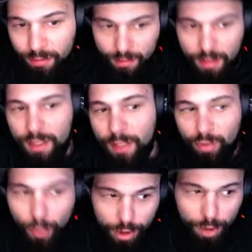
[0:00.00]
he's kind of
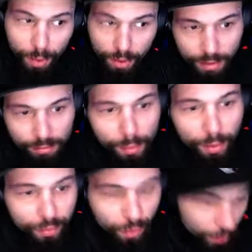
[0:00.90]
squishy because I haven't
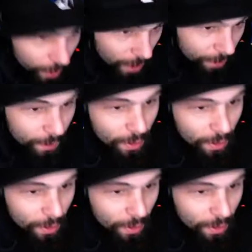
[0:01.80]
built for Arena.